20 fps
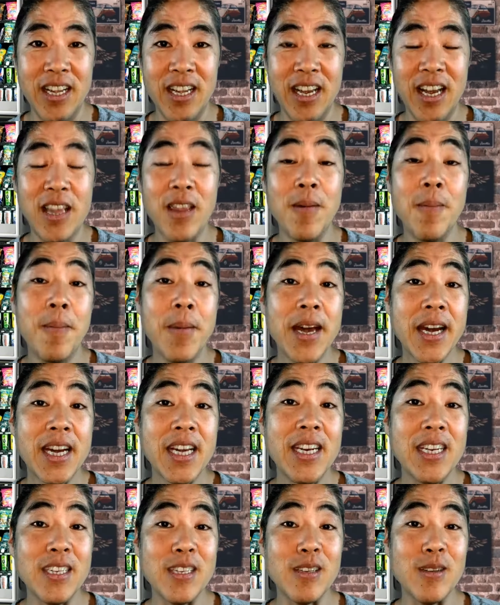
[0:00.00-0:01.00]
And the
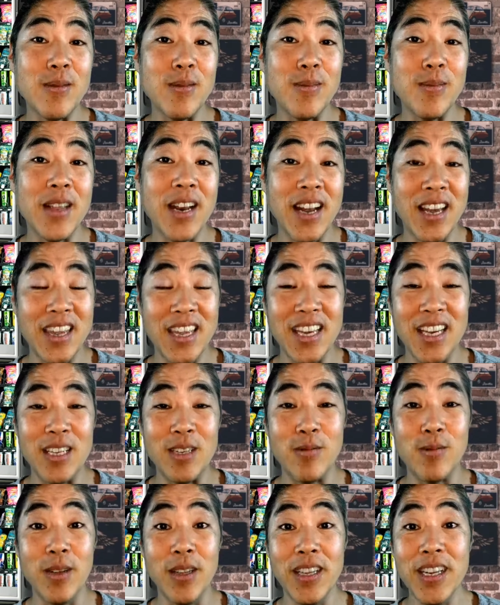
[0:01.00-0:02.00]
mechanism that I think is
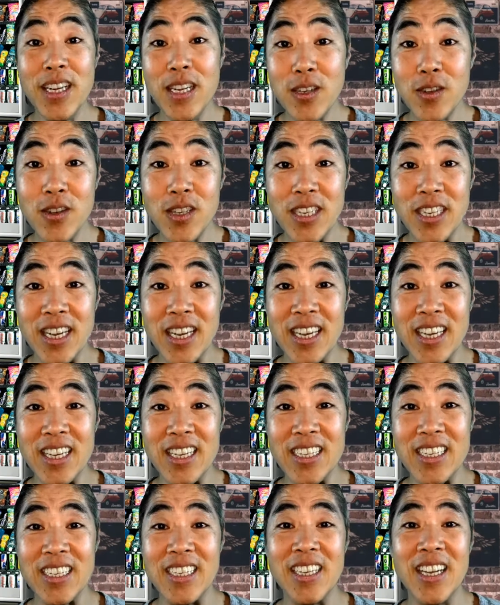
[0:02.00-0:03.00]
really interesting
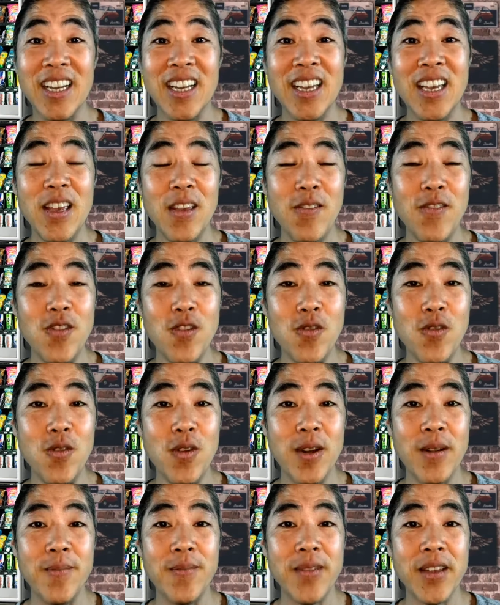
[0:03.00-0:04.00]
is if you
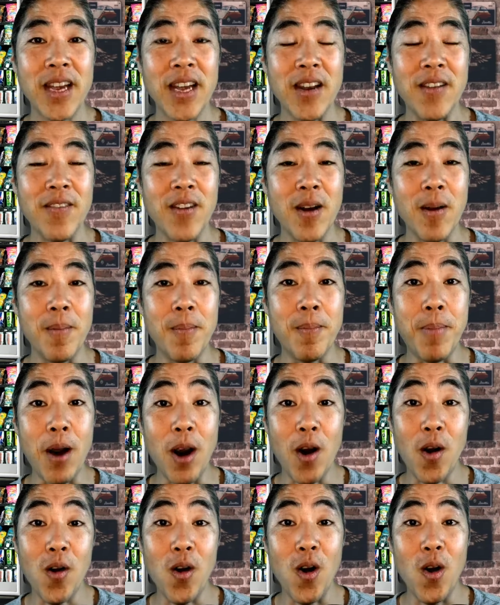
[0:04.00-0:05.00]
kind of
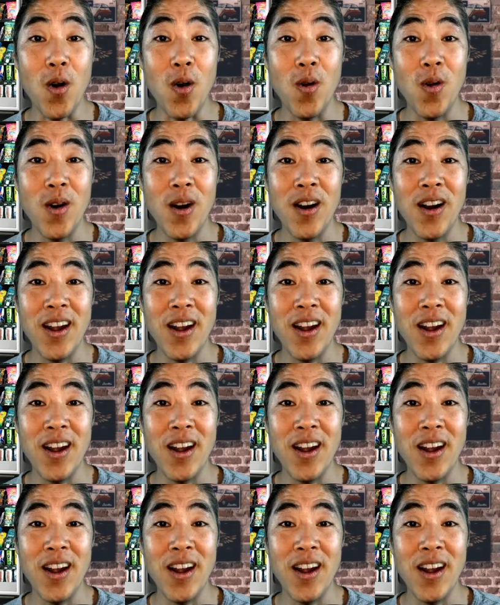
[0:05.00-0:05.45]
borrow